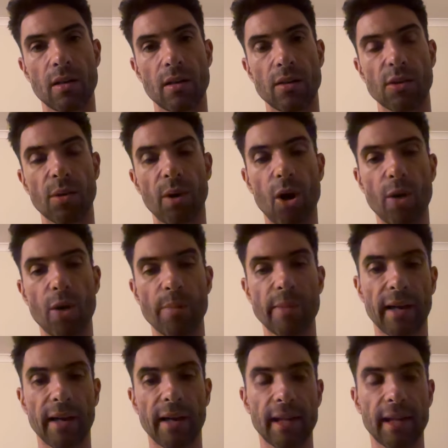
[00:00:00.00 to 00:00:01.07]
so I hope
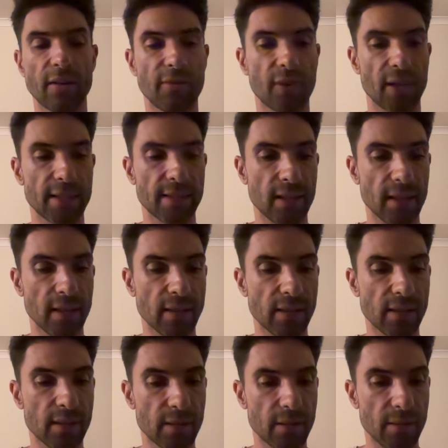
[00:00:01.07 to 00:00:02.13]
that clarifies
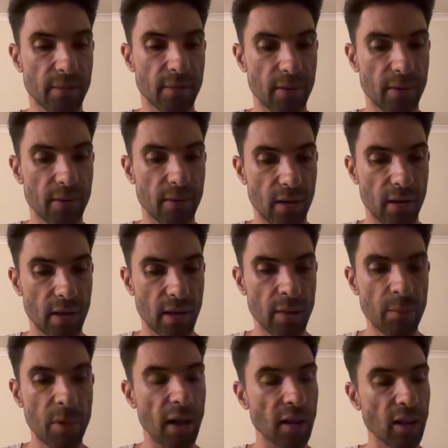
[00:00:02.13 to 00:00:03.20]
things in
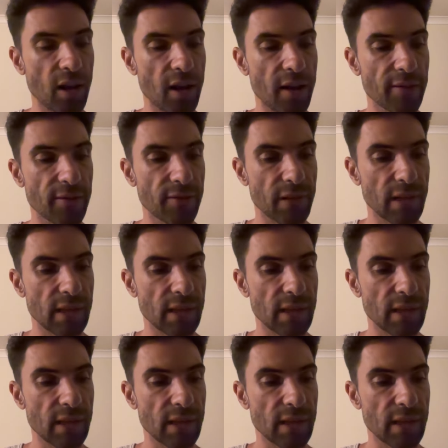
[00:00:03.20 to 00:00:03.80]
my life.